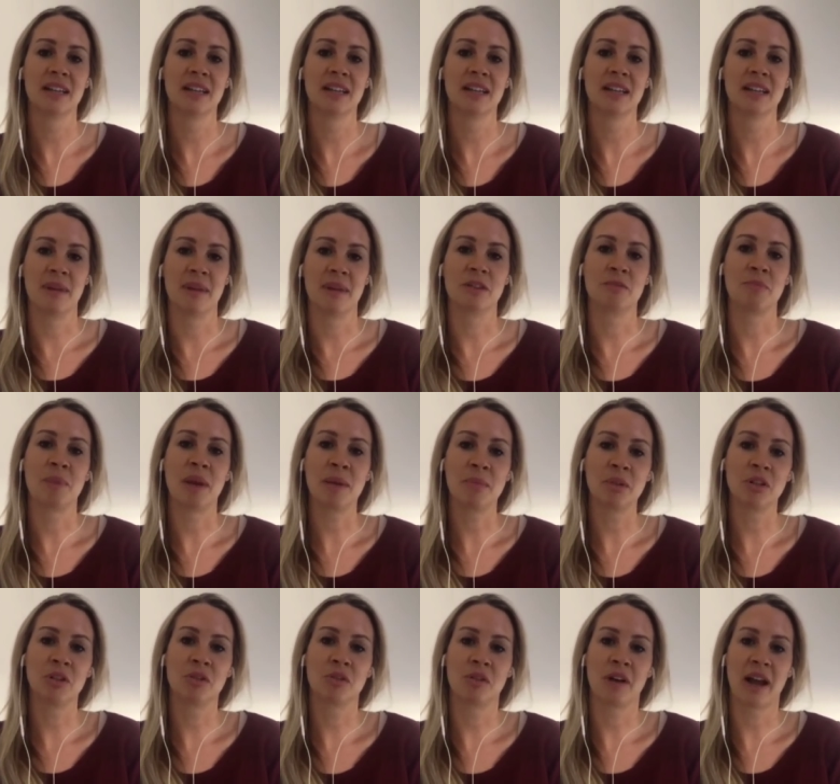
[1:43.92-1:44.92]
Um, and
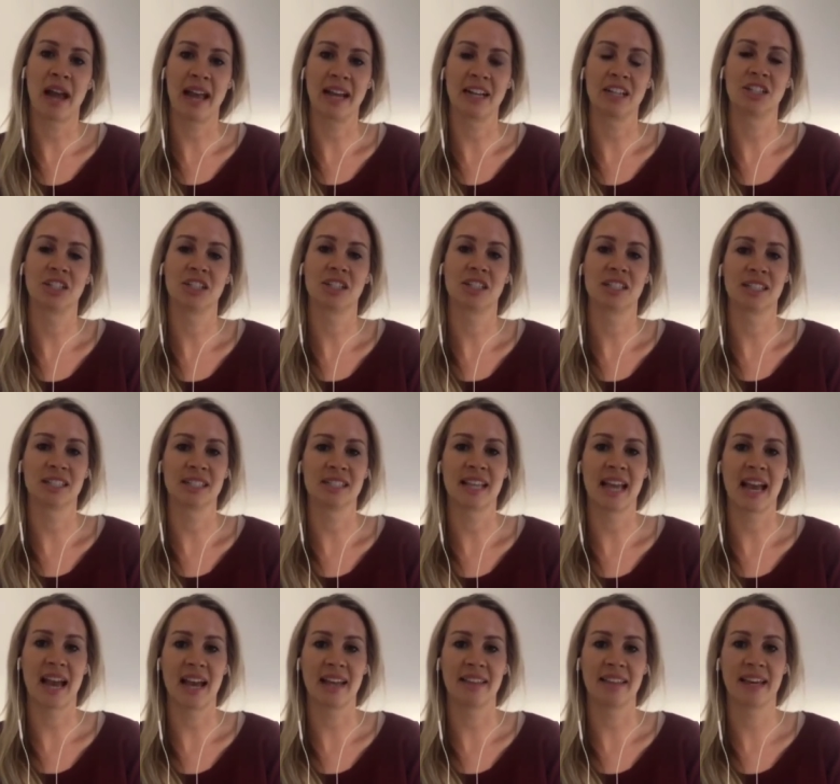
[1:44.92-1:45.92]
people who are anxious and
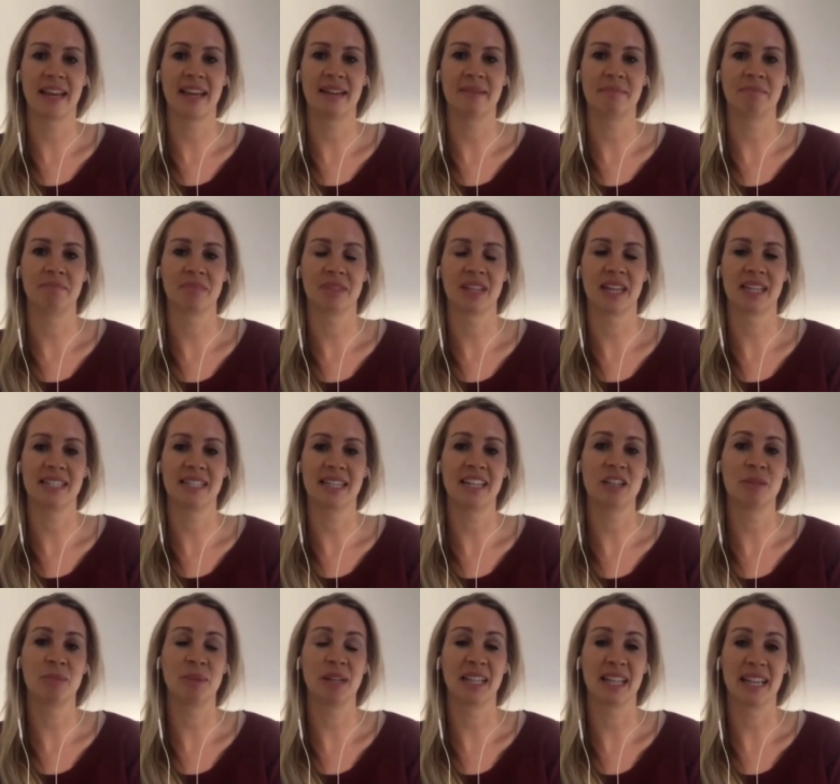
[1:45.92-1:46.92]
sad, they, they tend
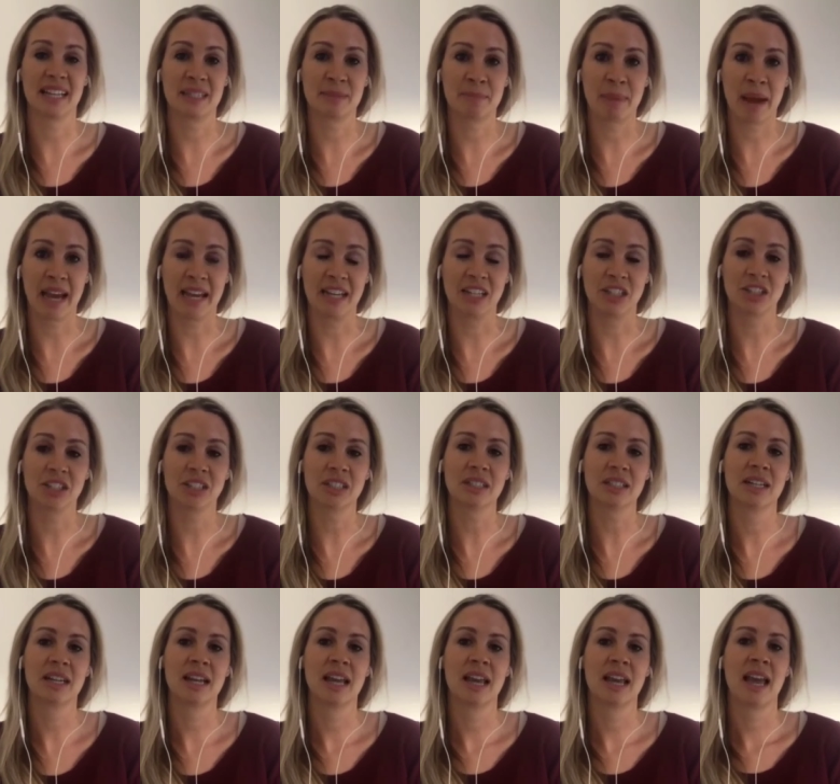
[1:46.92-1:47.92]
to be less patient
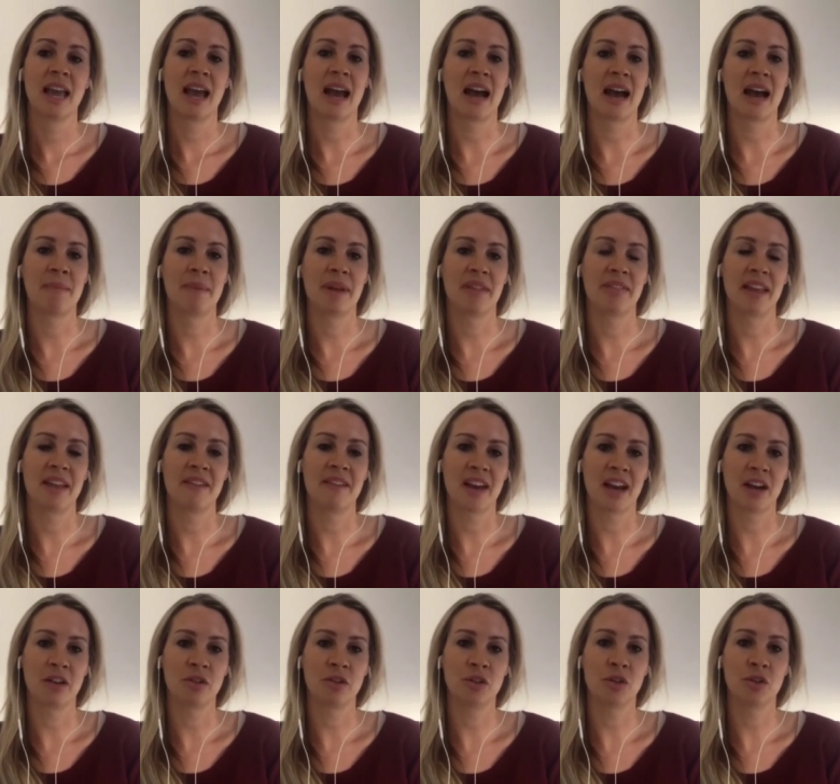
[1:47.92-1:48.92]
um, and they
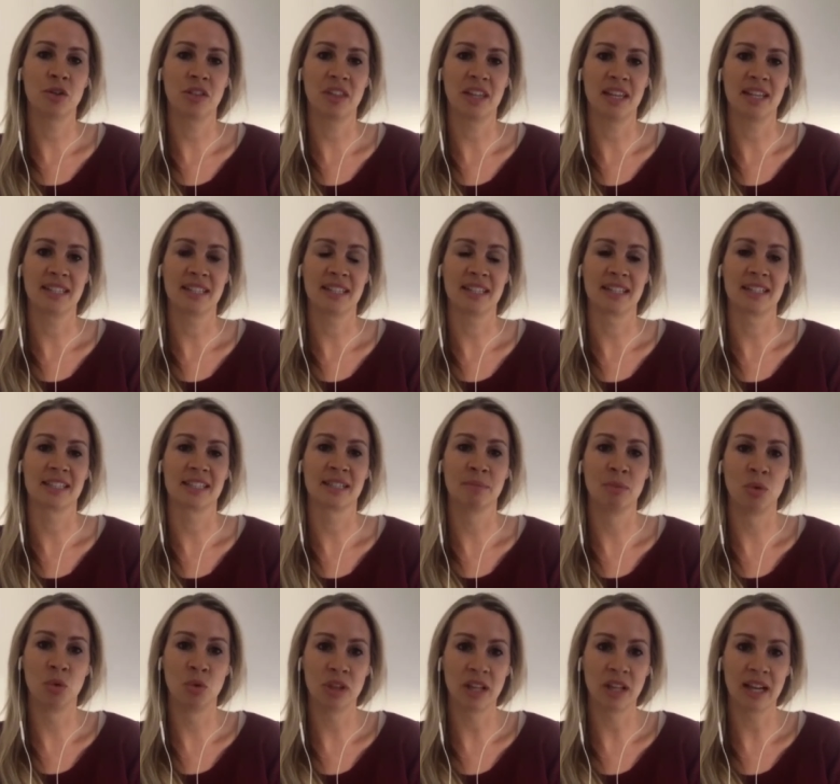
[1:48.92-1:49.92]
value things that are
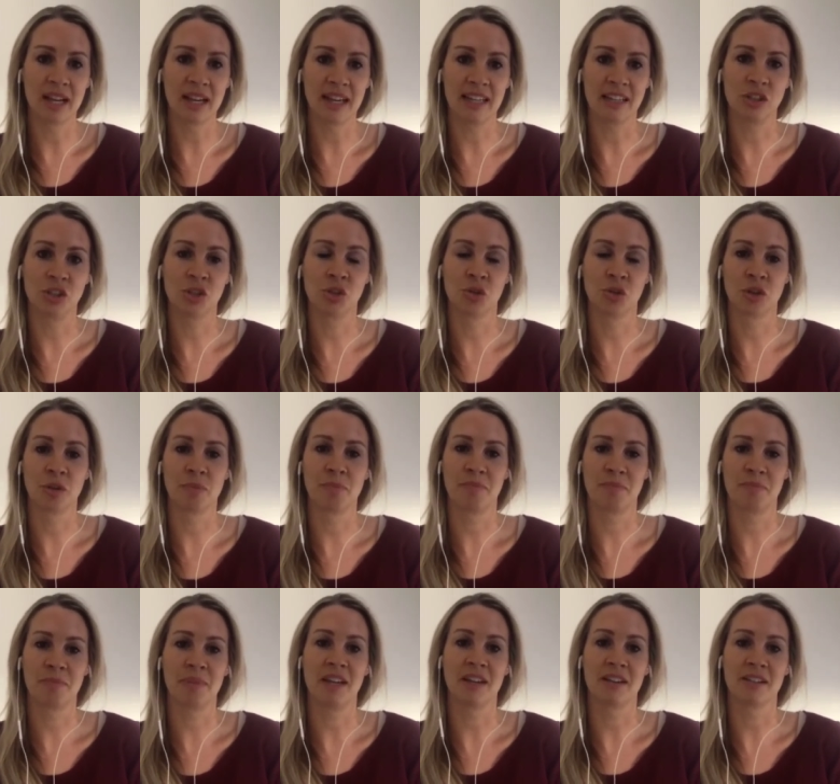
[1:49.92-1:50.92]
smaller in shorter
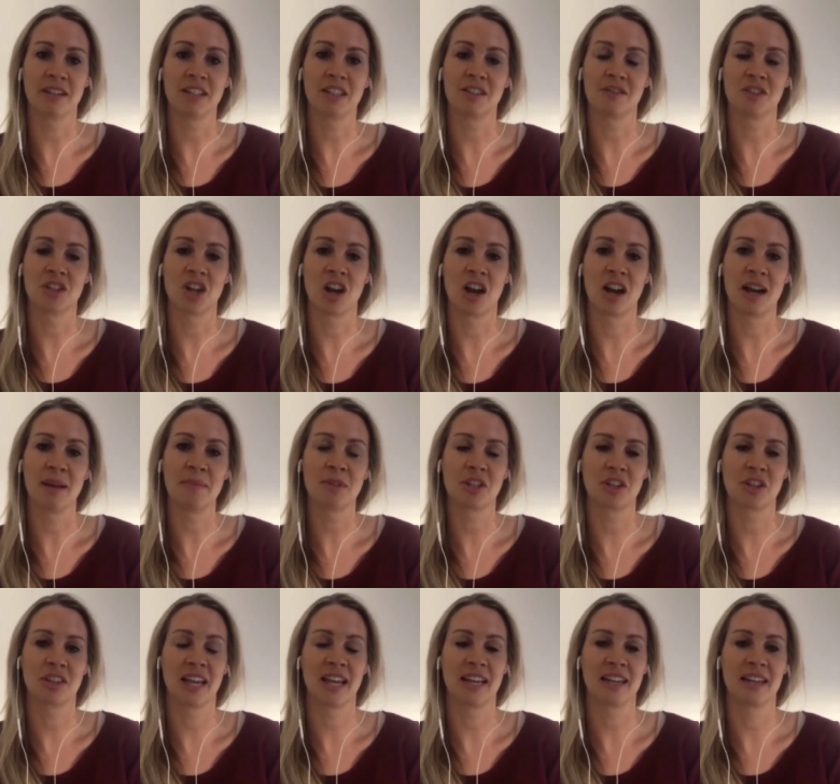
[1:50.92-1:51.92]
periods of time
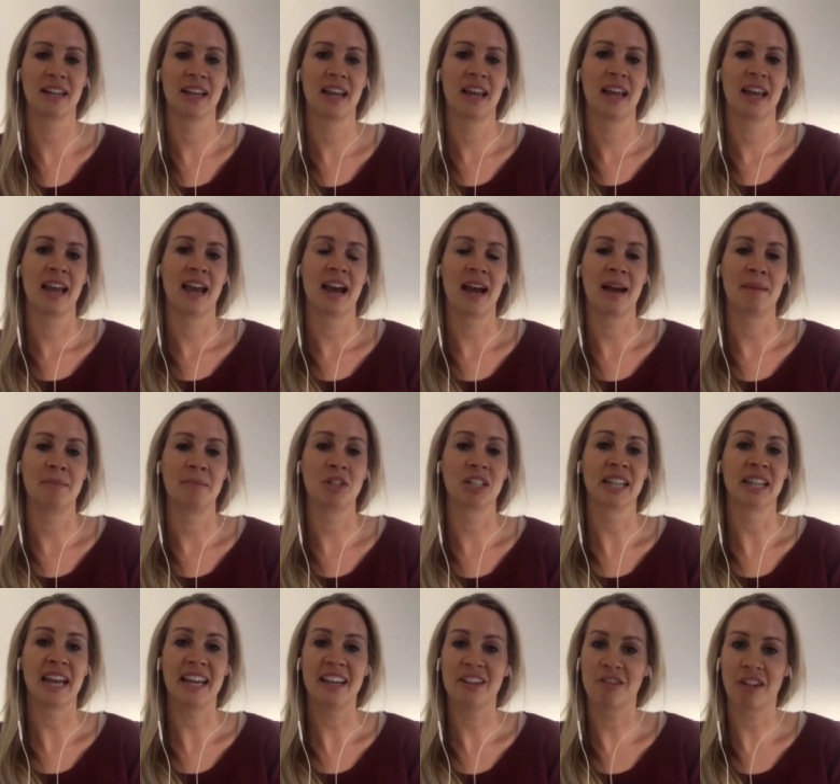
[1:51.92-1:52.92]
so that um,
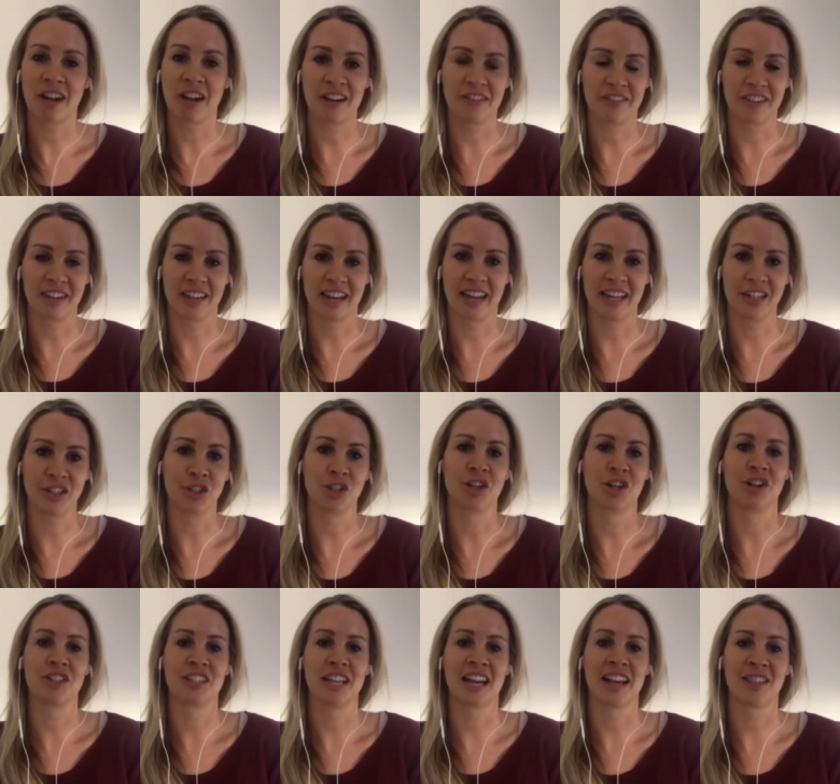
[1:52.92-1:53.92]
delayed gratification
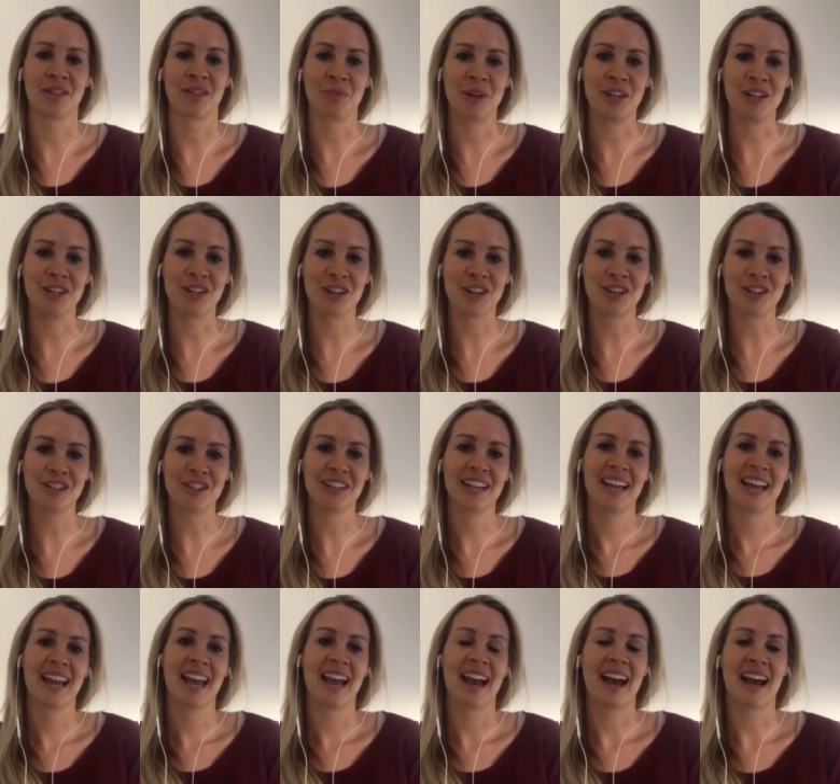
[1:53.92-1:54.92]
goes out the window.
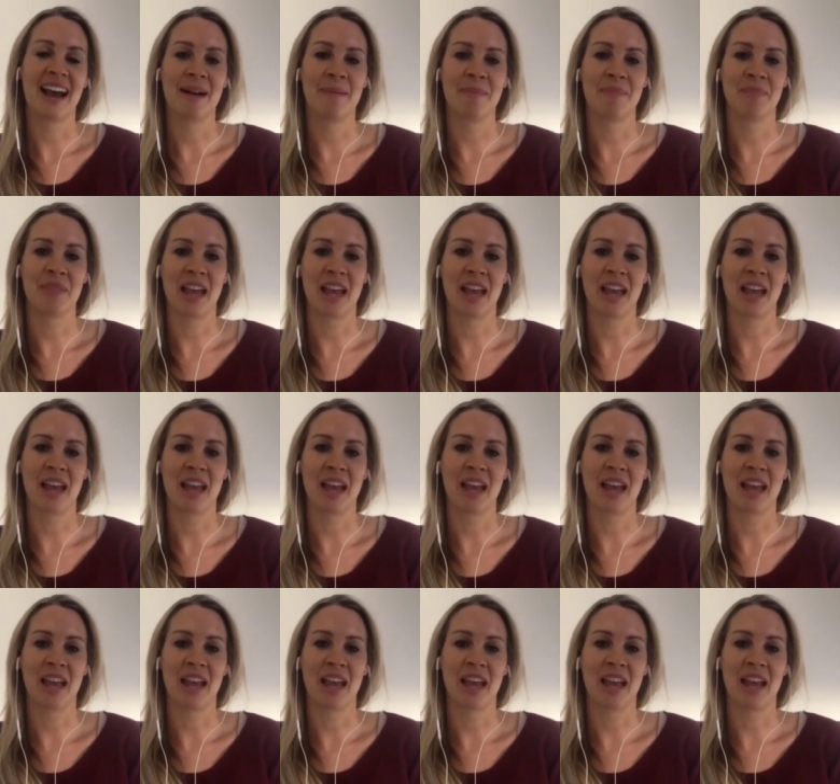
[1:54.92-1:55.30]
Um,